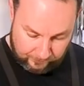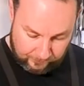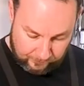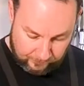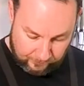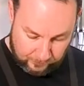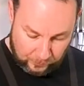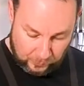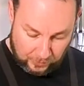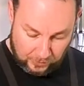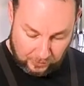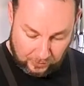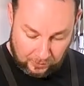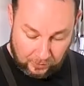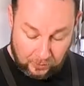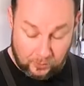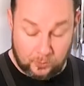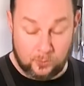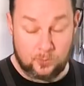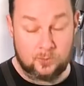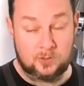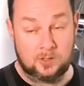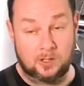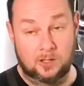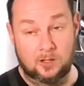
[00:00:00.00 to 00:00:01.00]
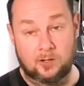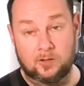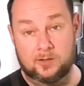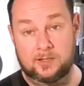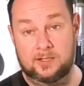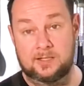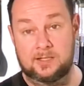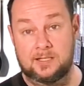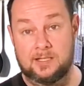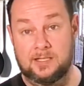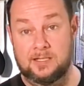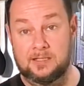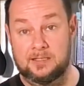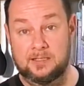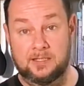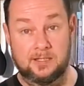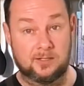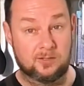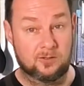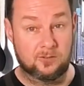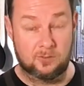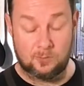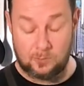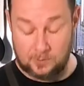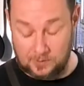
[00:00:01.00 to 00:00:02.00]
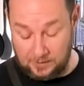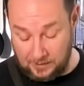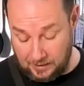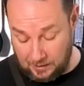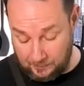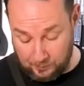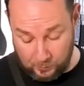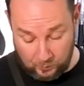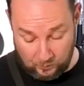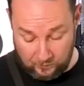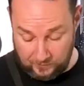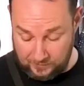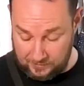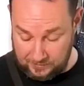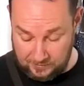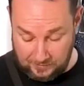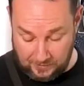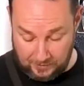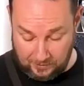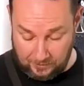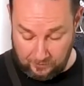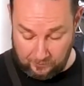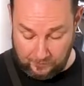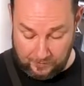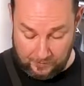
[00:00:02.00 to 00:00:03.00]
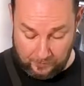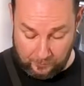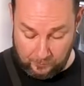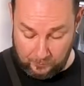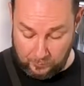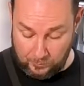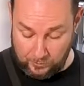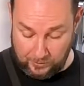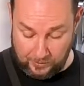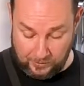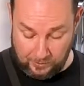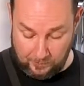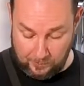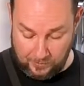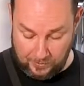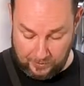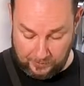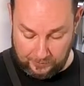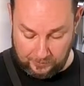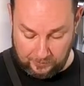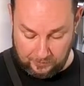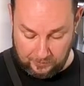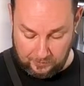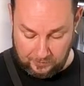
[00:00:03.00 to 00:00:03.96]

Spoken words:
We're going to lose a lot of the seasoning as soon as we start moving the steak around and put it in the pan.